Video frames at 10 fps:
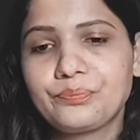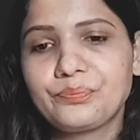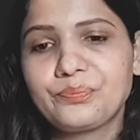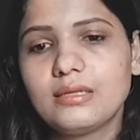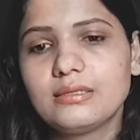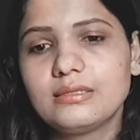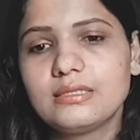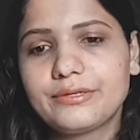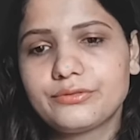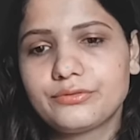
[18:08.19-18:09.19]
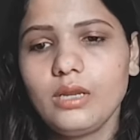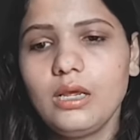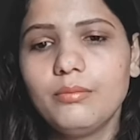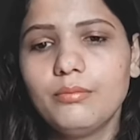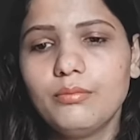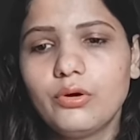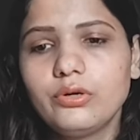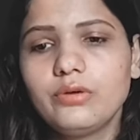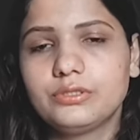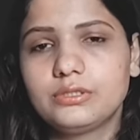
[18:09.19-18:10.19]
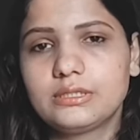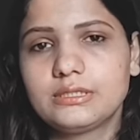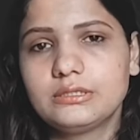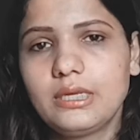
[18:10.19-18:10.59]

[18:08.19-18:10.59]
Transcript: This heterotrophic mode of nutrition,